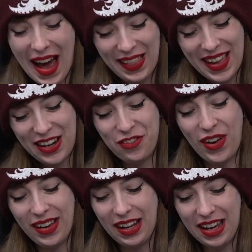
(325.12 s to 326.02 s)
And then
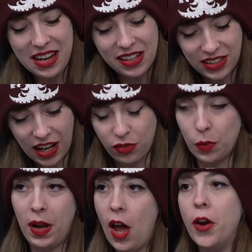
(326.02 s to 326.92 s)
finally, Death
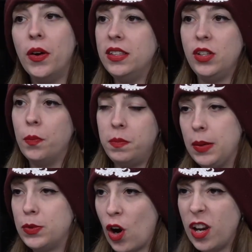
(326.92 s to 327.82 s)
from Below is your
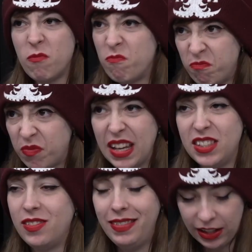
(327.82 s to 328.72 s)
deep strike.
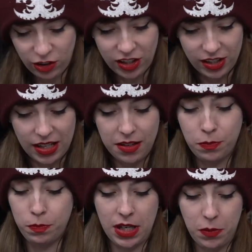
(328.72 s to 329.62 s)
It's literally just
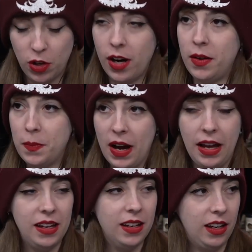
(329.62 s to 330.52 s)
deep strike
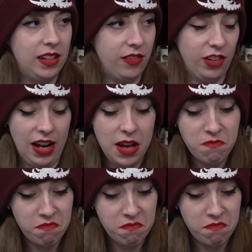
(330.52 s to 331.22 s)
by a different name.